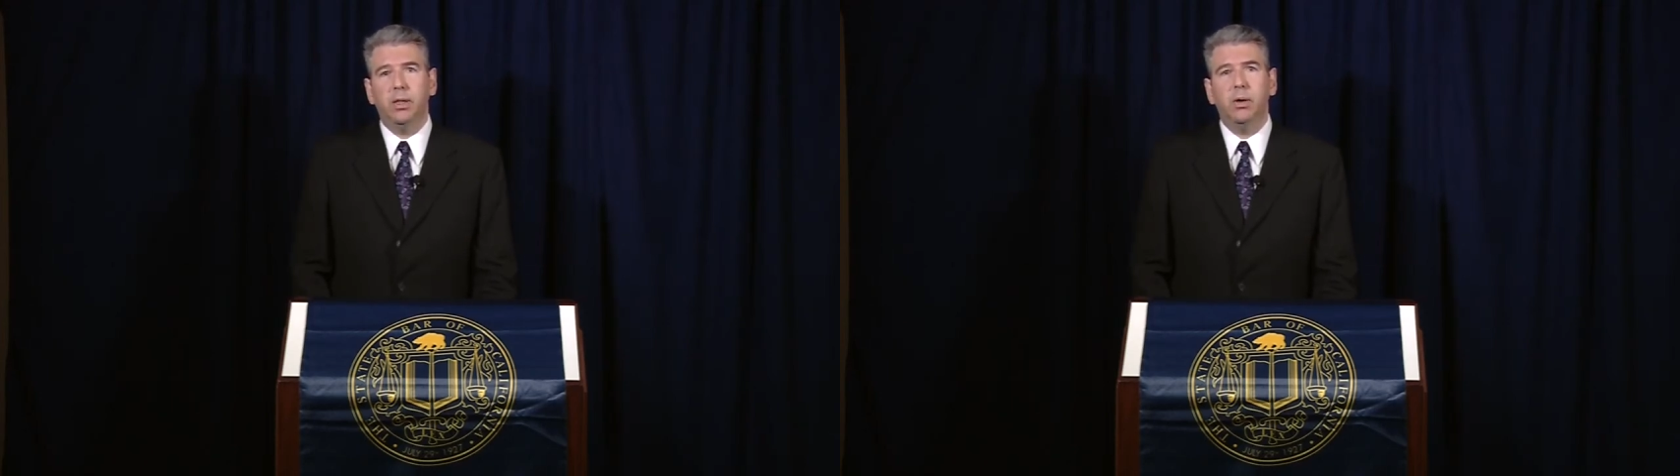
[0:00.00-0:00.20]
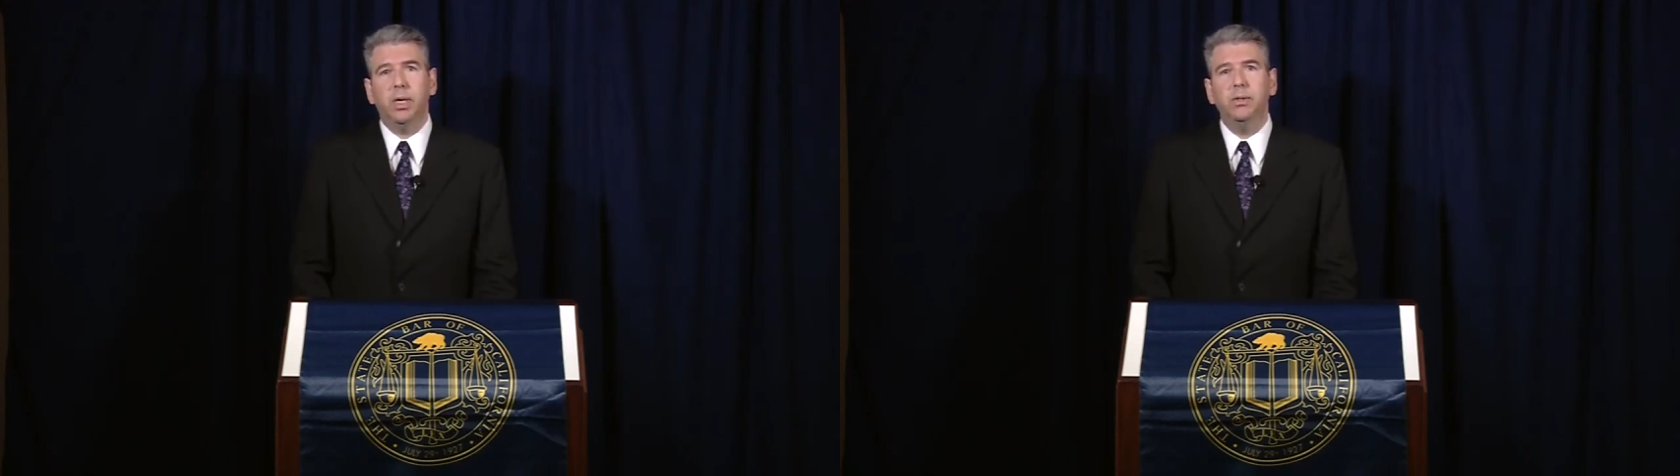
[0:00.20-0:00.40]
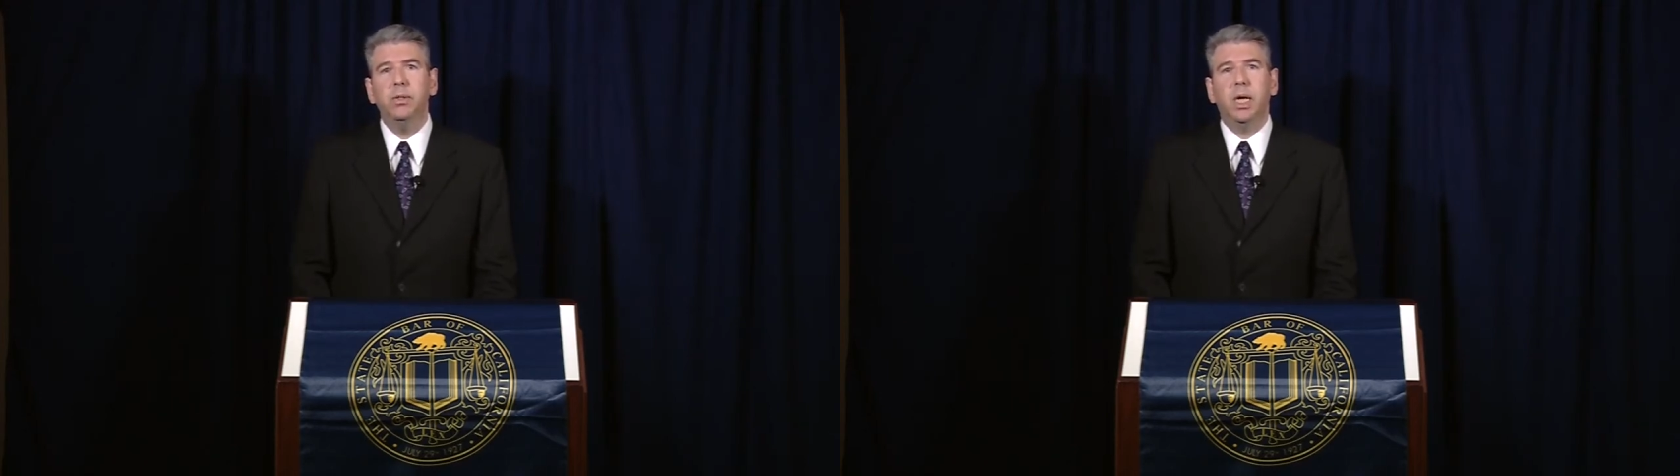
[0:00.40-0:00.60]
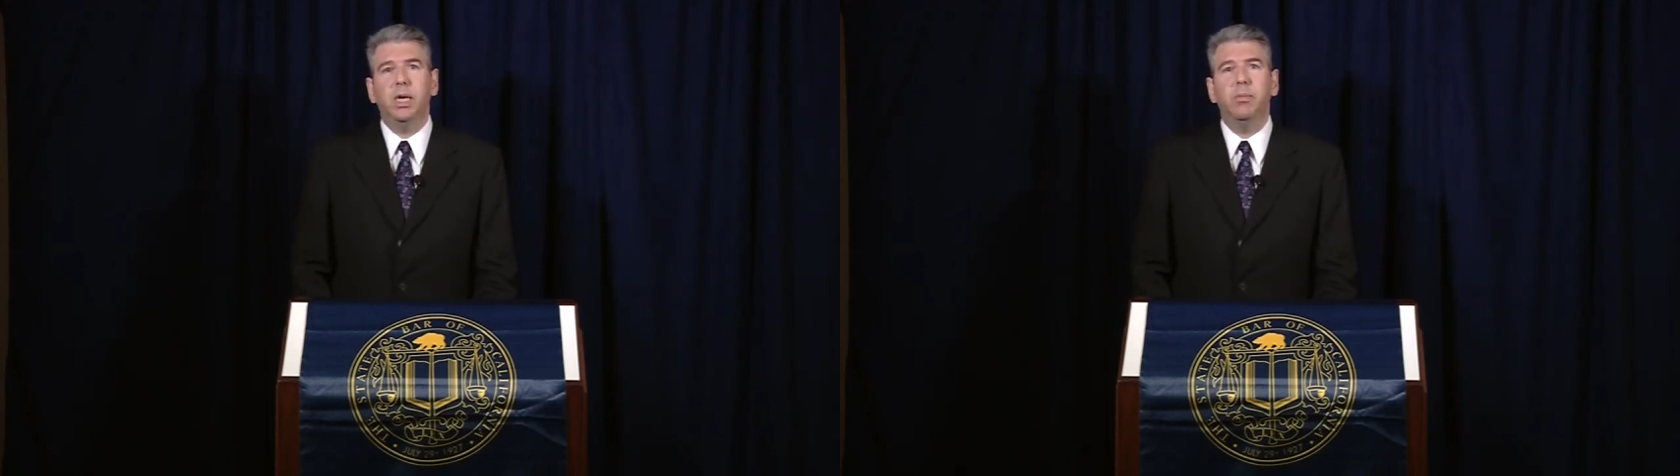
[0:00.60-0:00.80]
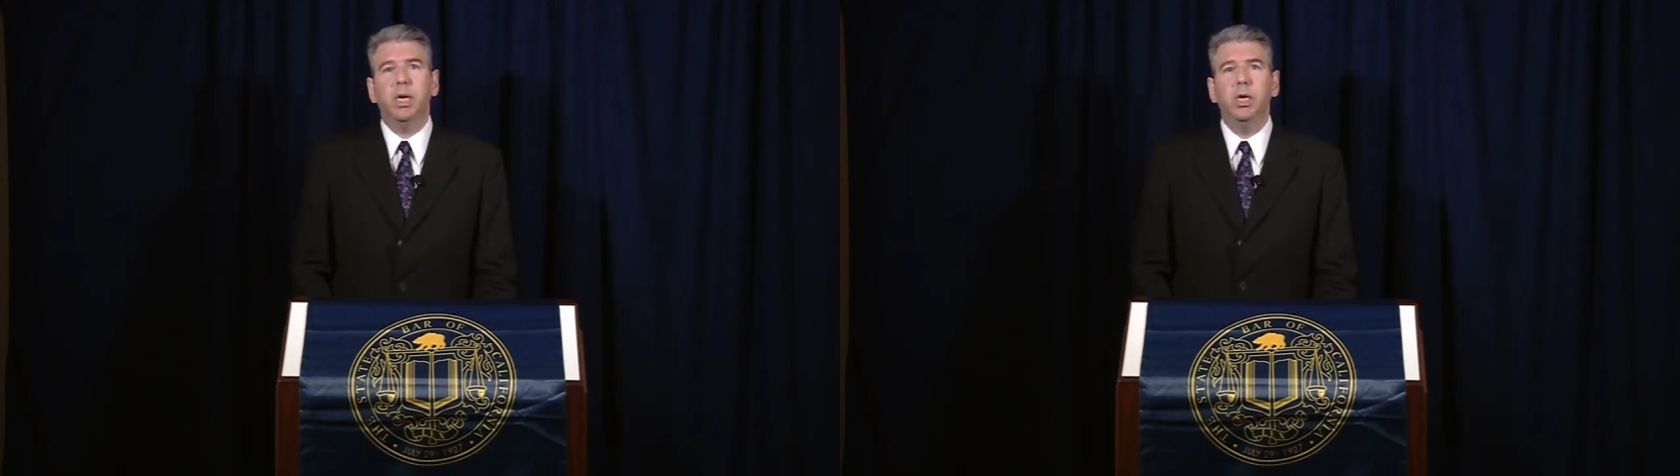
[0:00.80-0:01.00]
There isn't
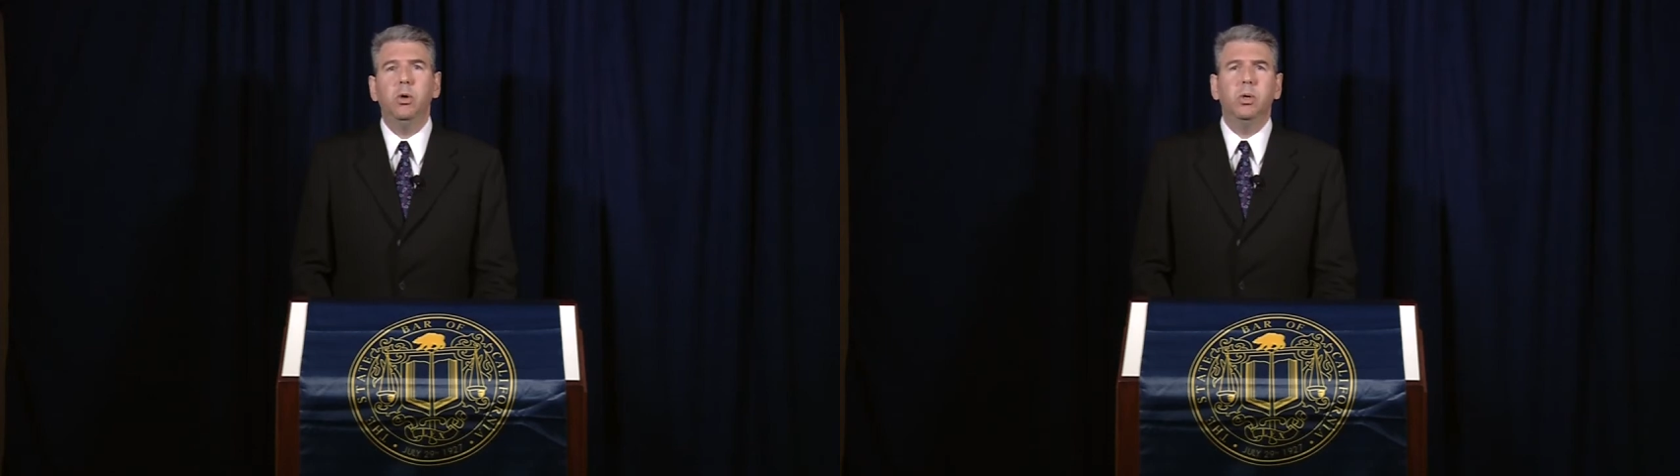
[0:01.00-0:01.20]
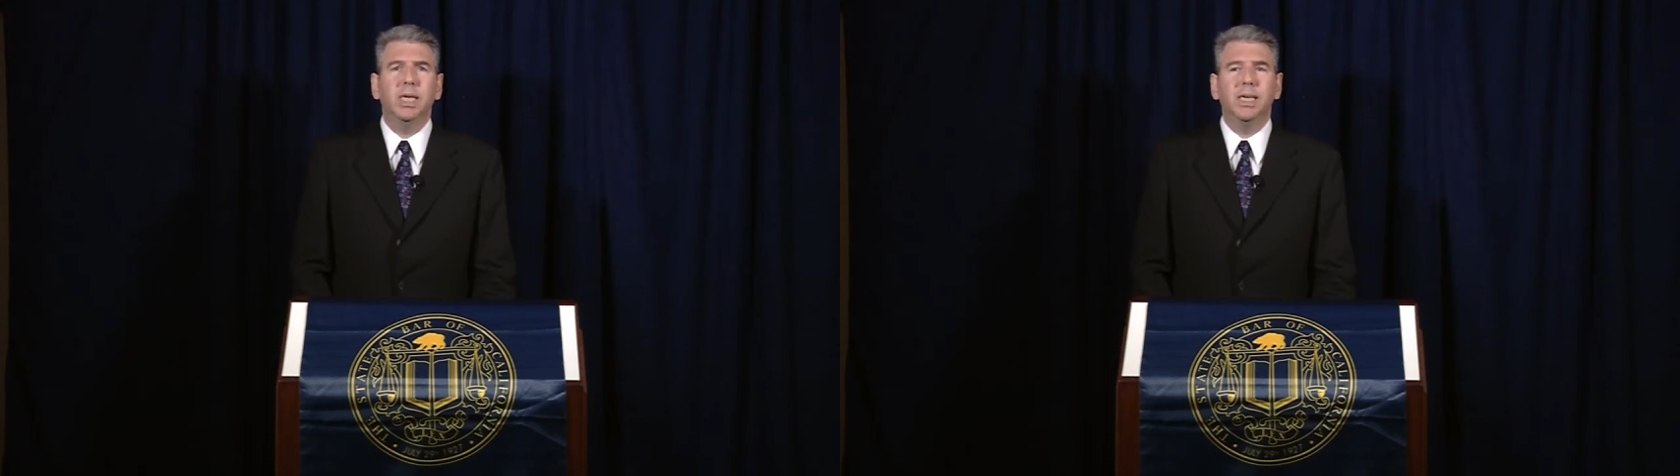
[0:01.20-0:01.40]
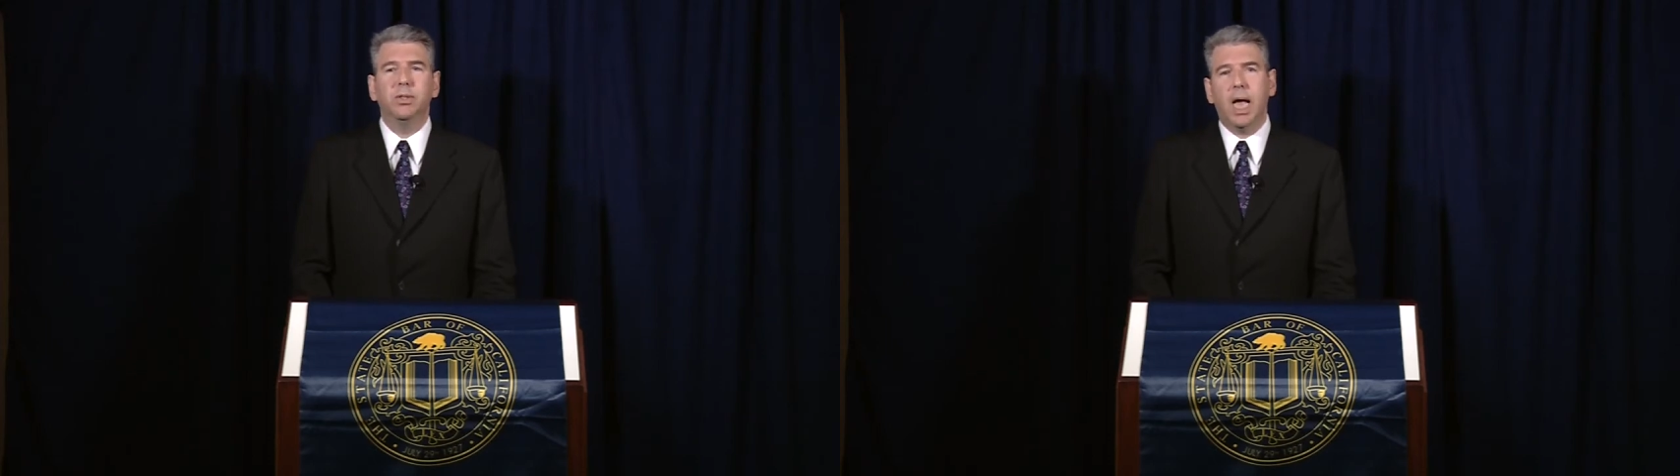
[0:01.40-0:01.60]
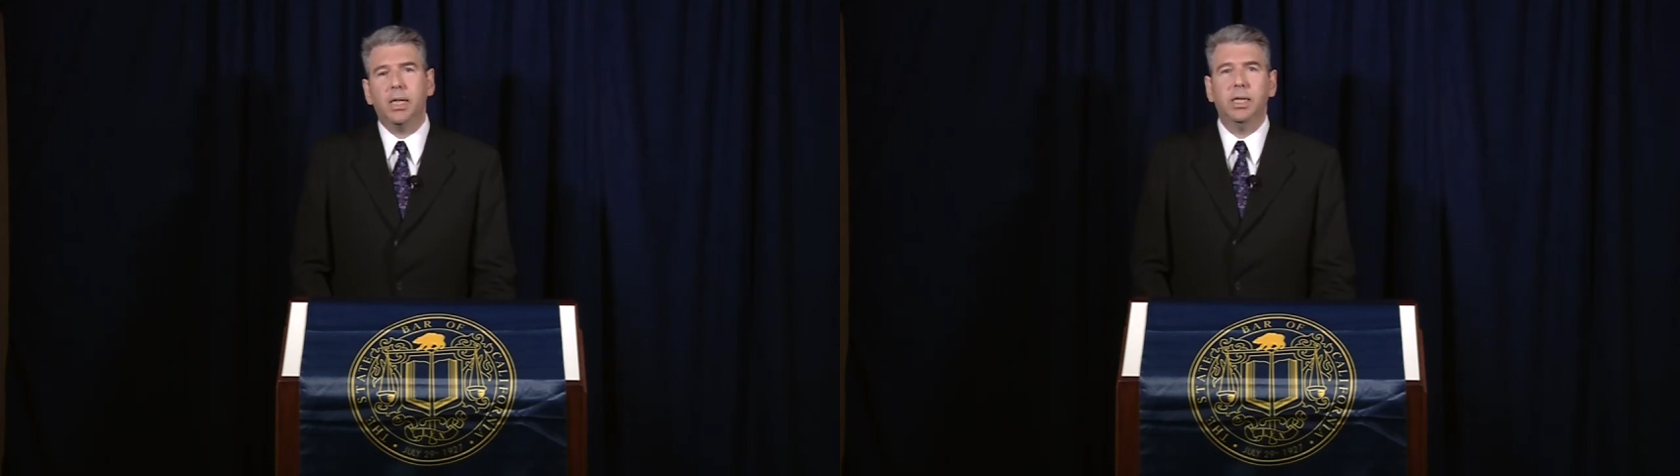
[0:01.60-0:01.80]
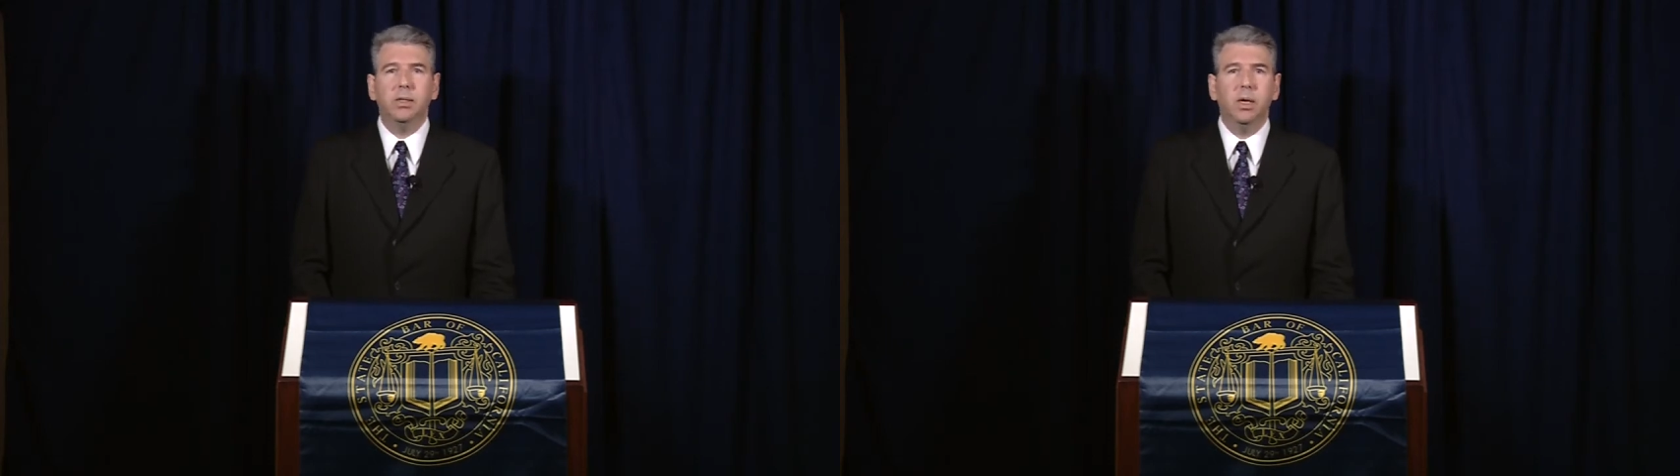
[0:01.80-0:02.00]
anybody who can
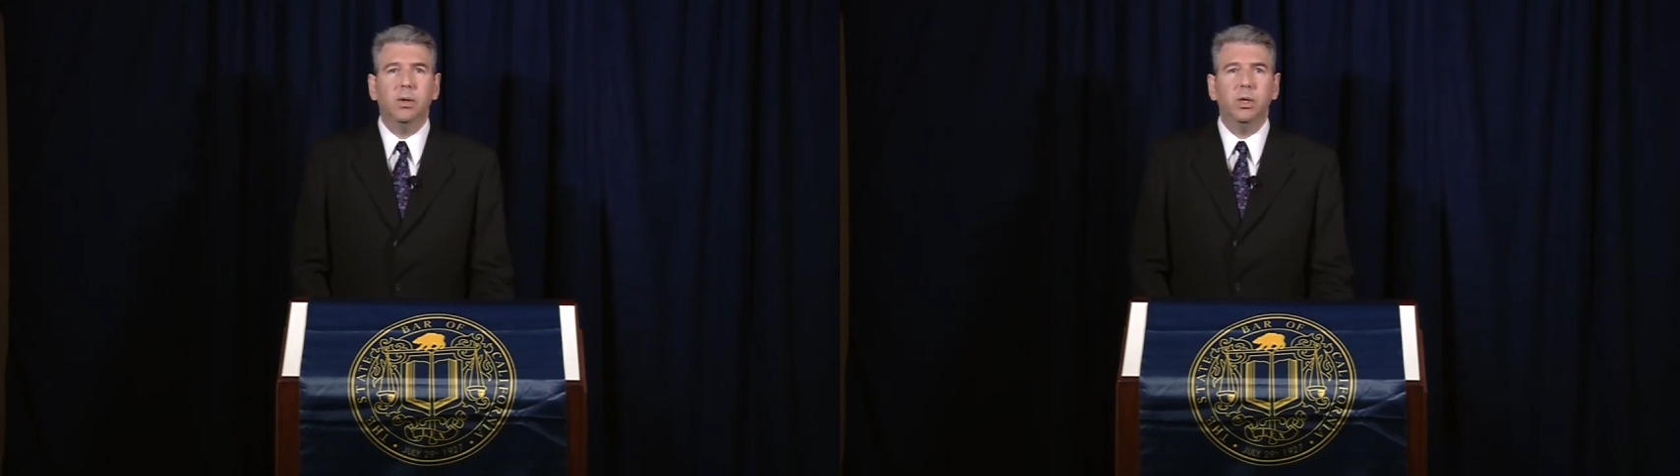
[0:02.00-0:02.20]
exactly tell